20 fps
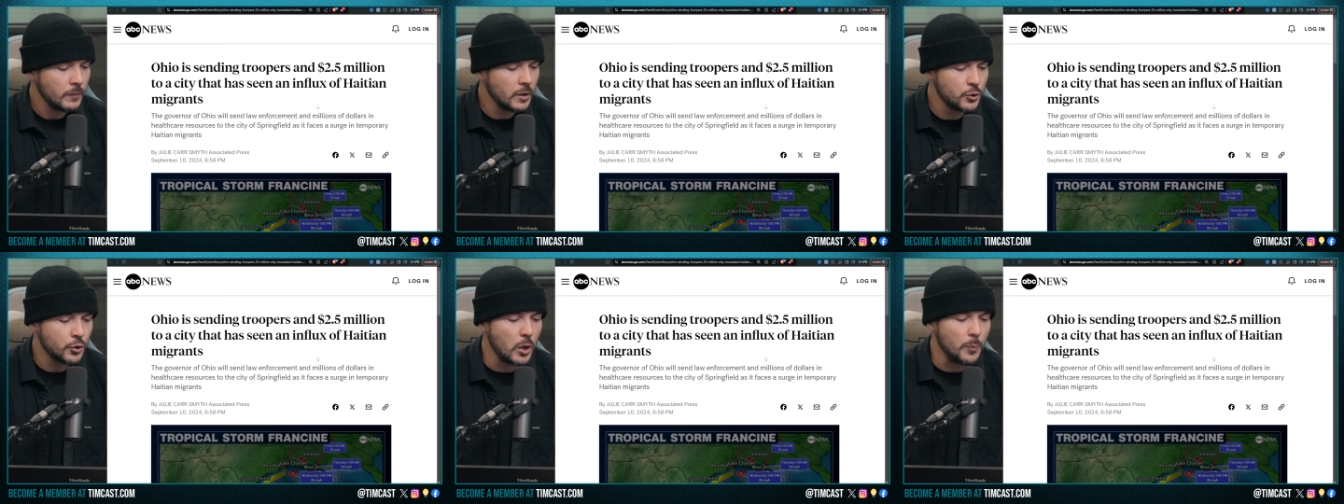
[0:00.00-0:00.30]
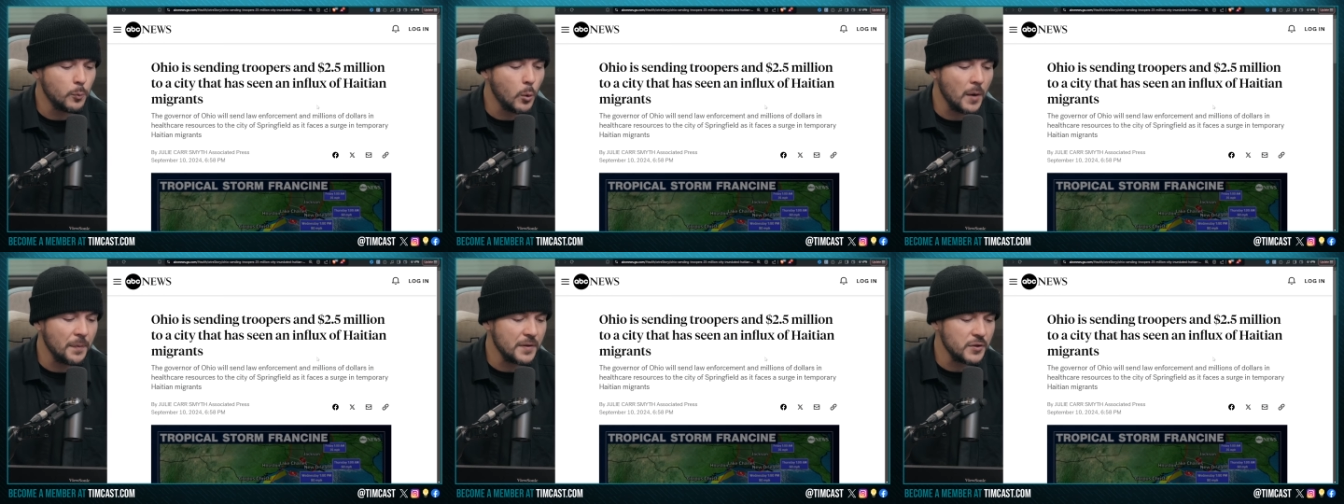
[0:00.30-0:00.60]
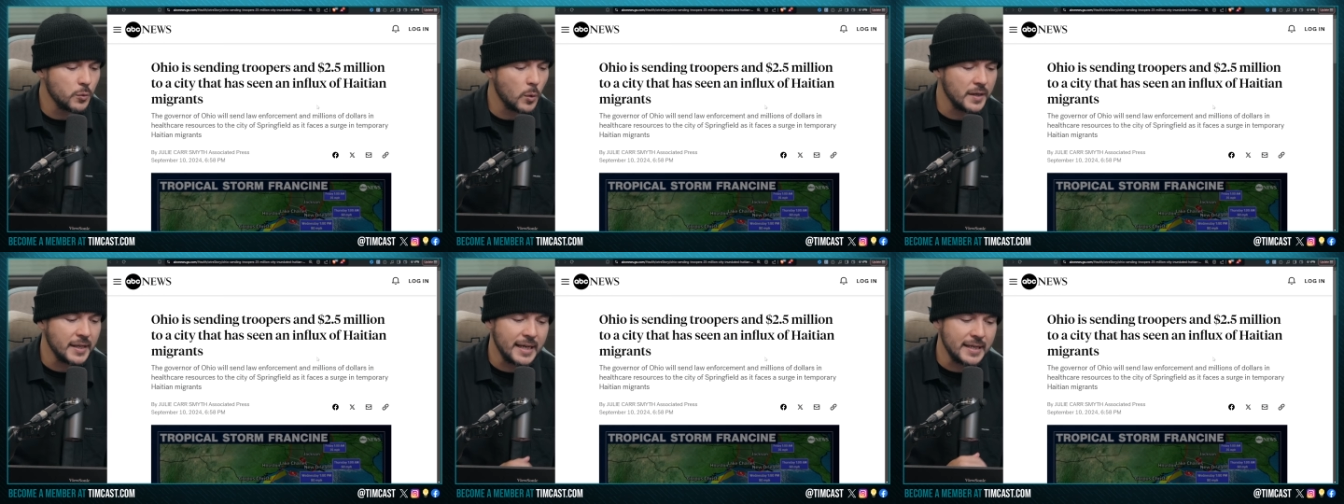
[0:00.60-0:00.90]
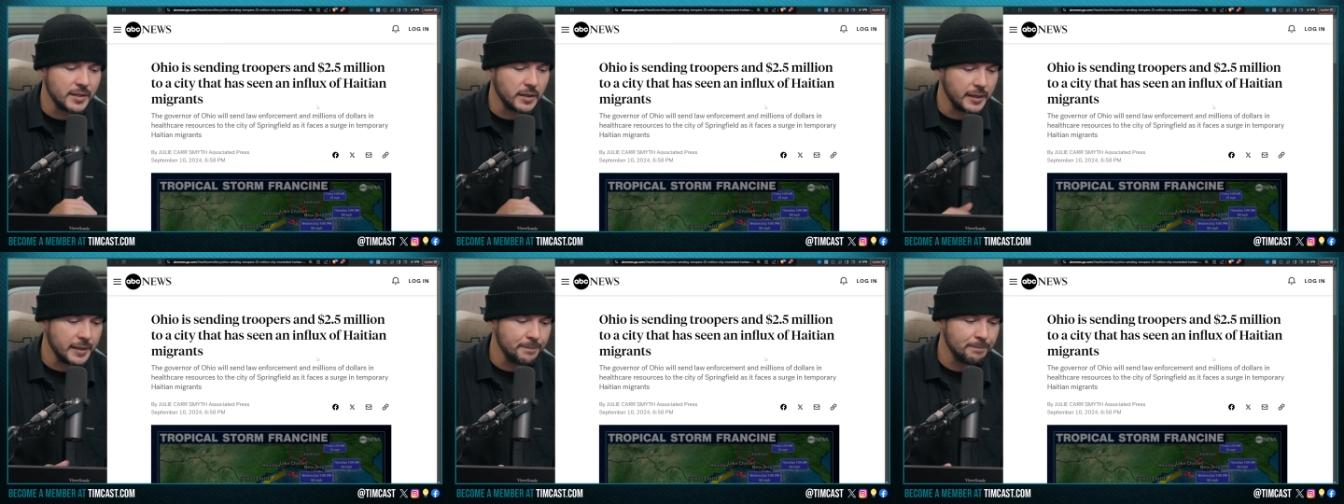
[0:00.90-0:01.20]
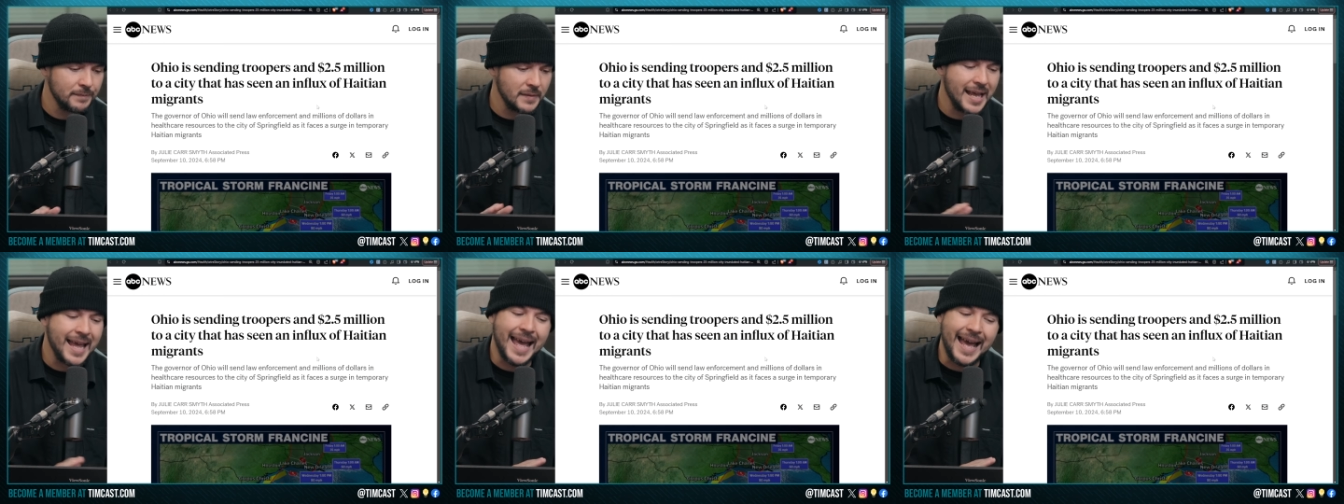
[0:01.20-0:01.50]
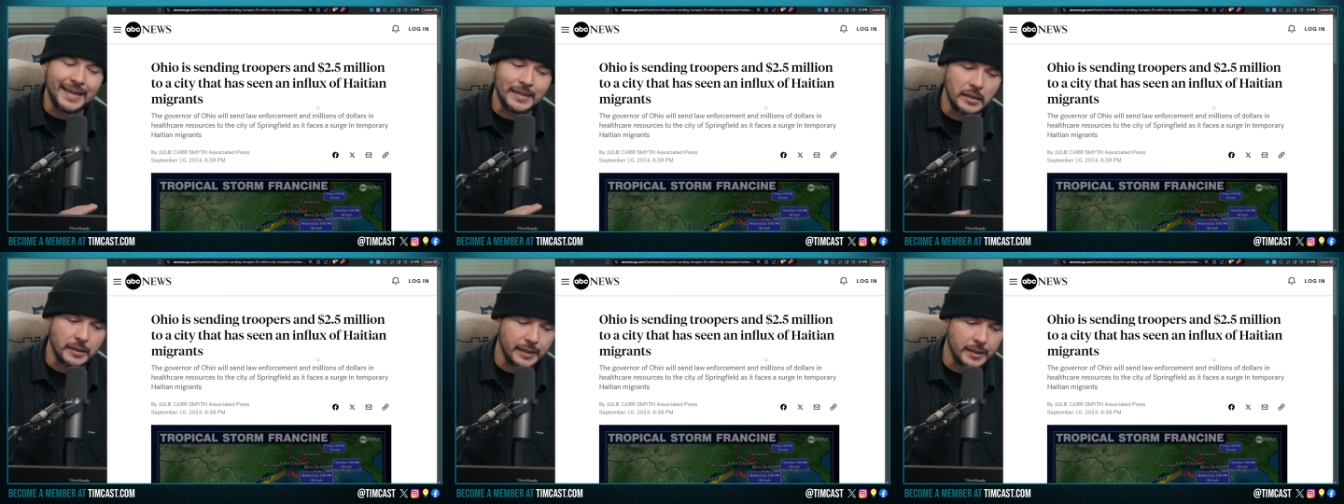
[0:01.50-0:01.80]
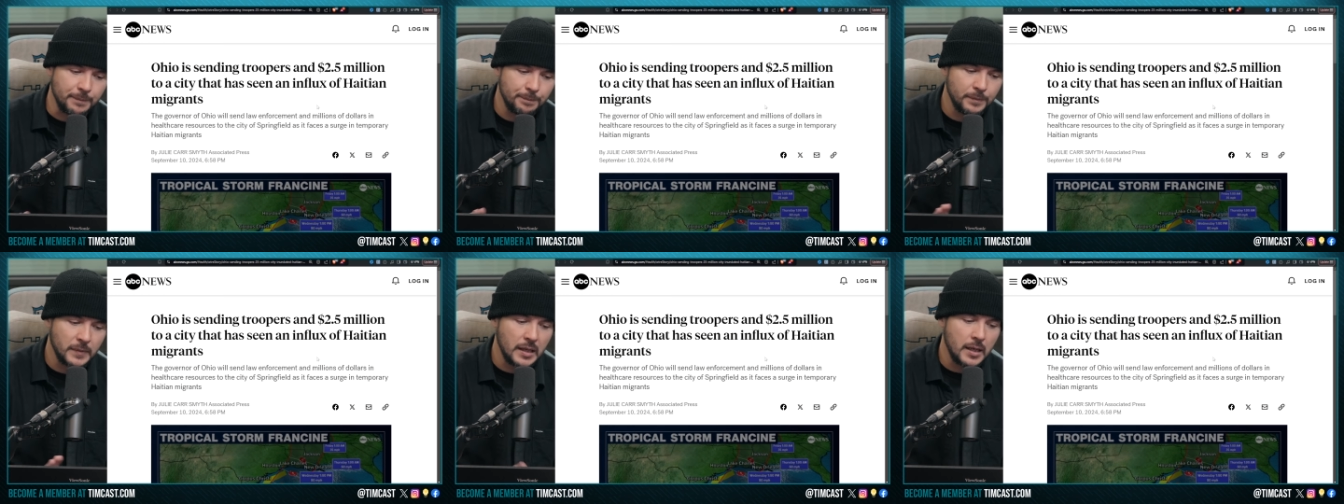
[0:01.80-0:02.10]
Trump won this one easily,
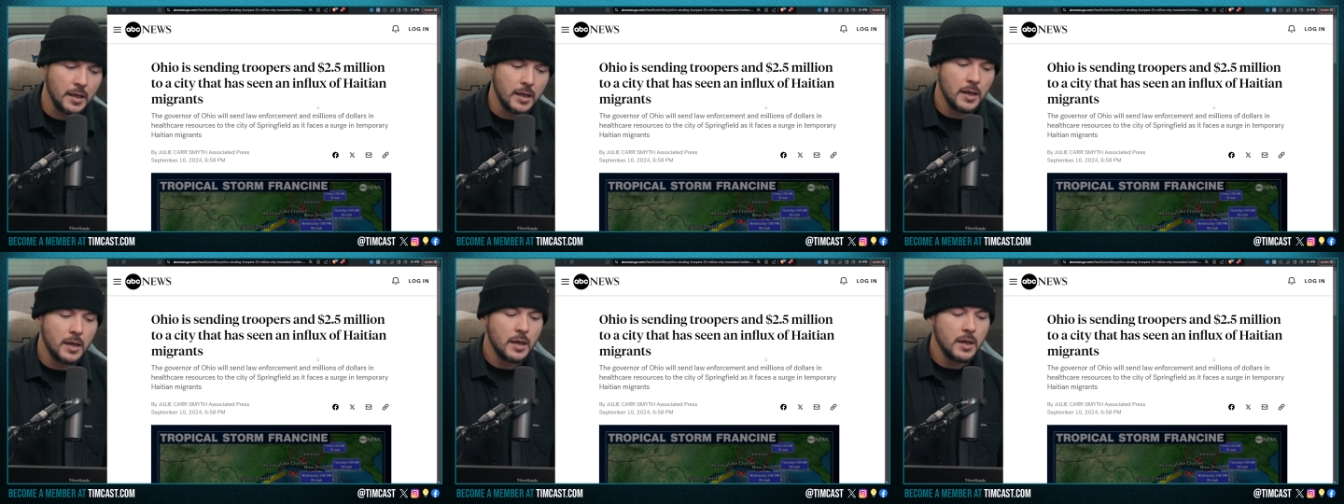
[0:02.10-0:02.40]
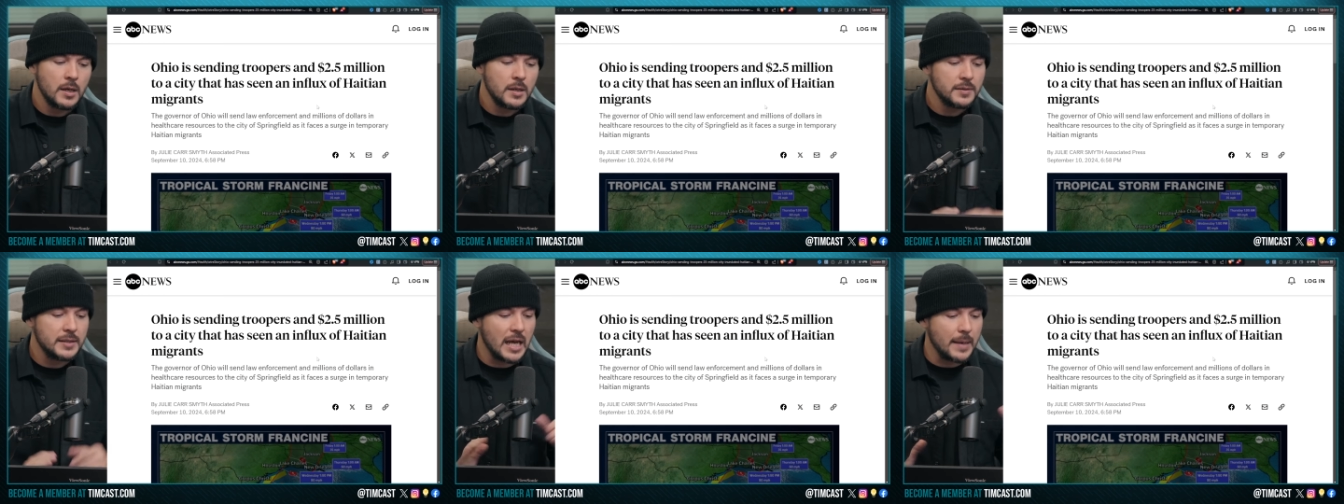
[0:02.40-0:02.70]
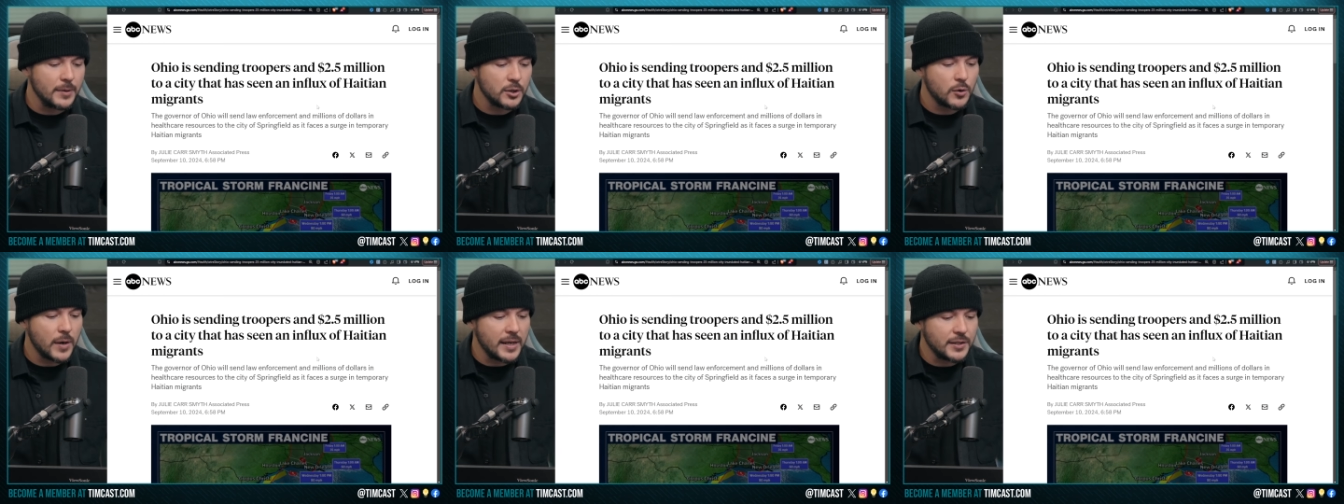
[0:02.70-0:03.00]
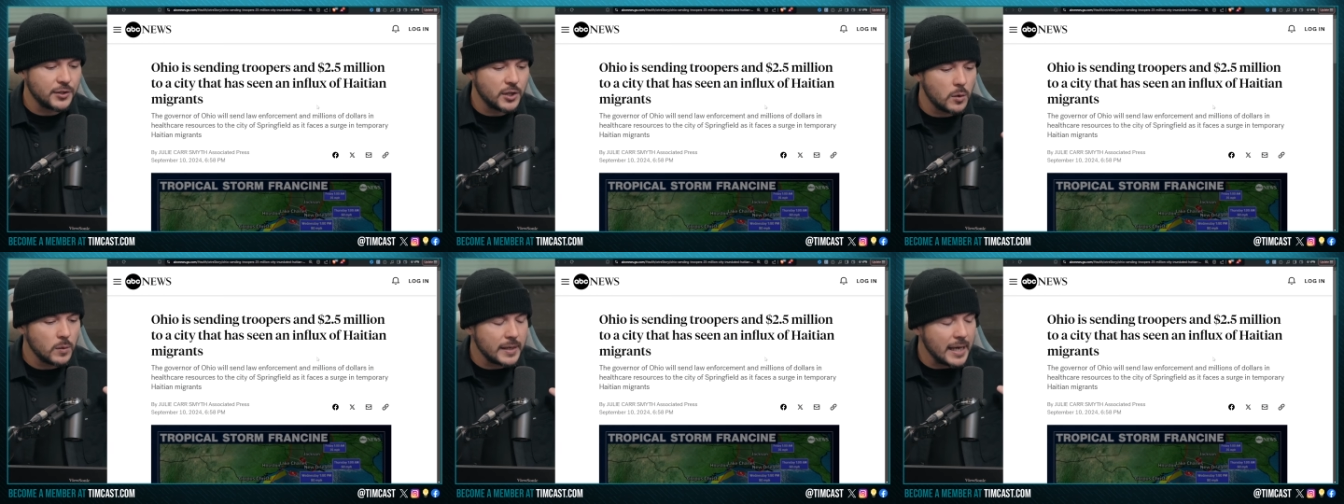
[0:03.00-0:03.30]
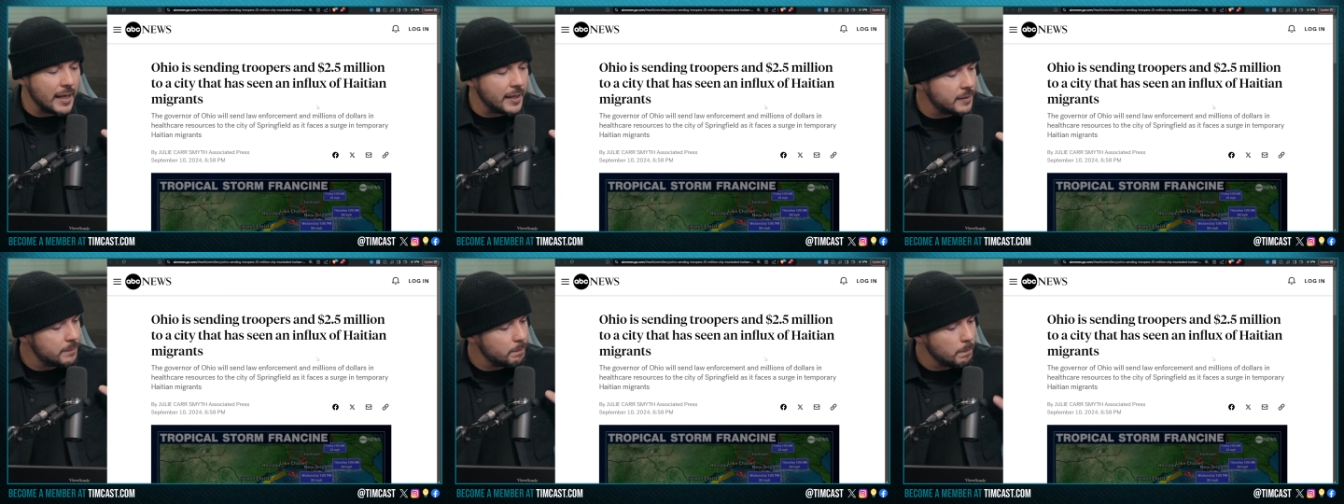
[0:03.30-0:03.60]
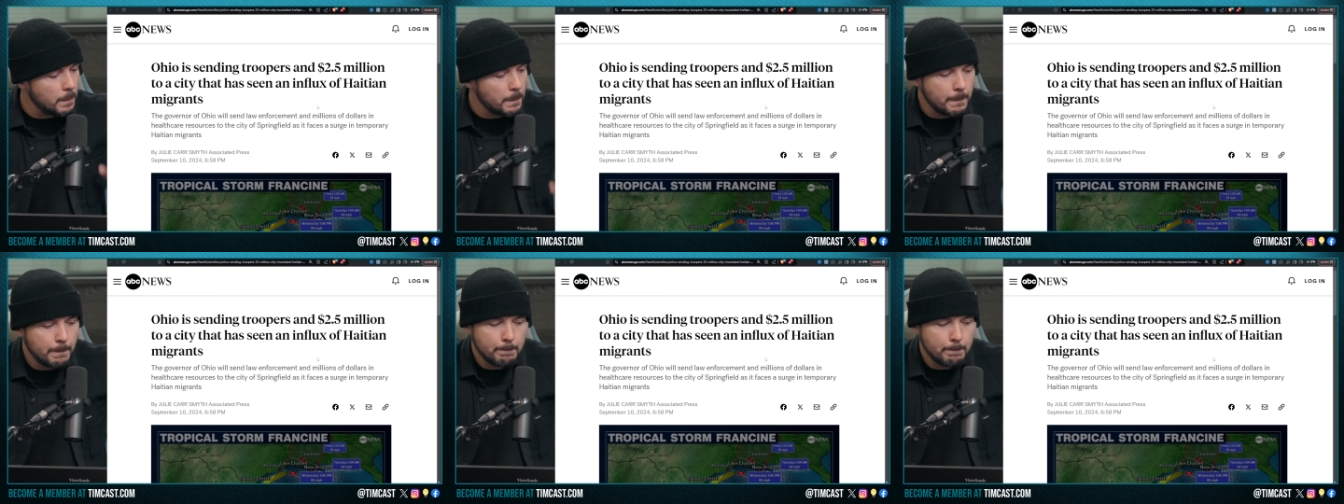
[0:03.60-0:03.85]
handily. Democrats don't get it.